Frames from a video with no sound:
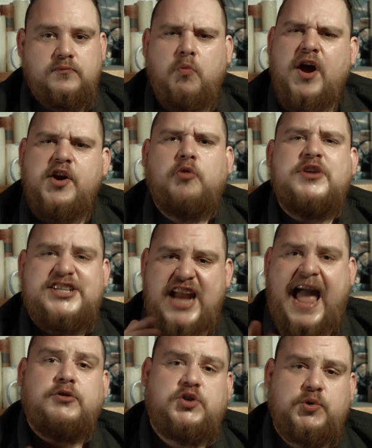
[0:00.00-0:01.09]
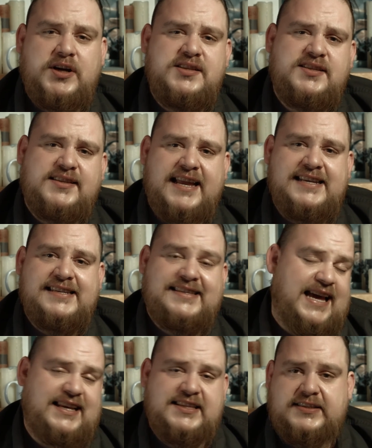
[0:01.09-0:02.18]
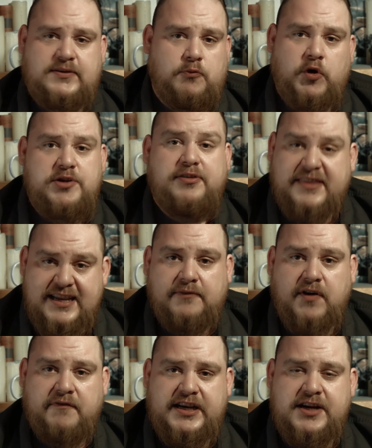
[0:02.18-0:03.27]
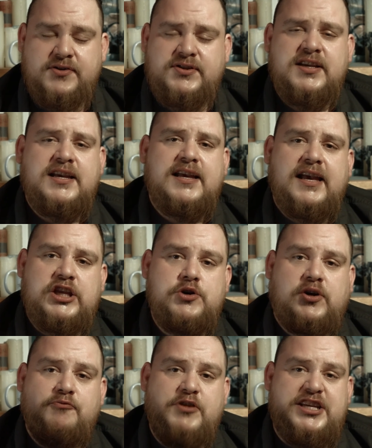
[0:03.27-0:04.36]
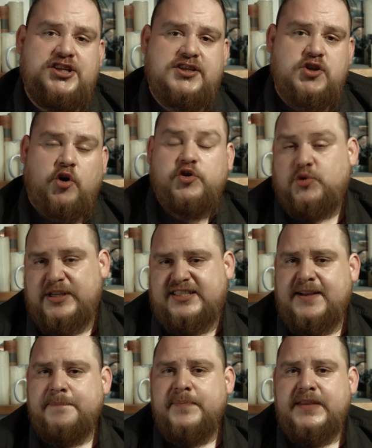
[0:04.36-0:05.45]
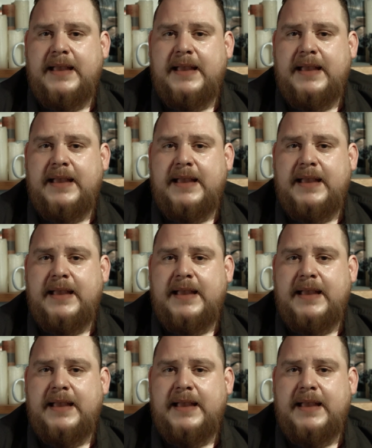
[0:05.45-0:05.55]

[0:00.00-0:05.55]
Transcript: Why not reach out to us and tell us what you think of our videos? You can reach us on Twitter.